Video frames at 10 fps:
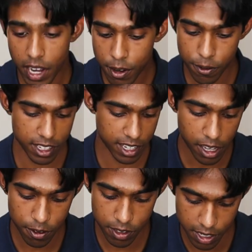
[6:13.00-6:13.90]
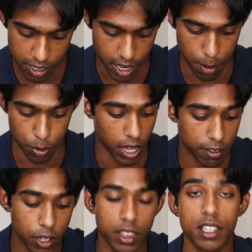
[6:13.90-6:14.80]
now for the sake of this example,
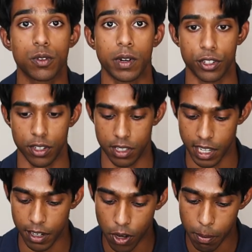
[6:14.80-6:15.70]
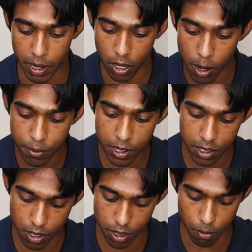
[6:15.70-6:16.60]
I've got these questions and I've got my
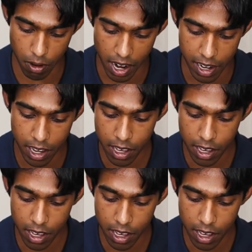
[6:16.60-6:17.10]
confidence on the right,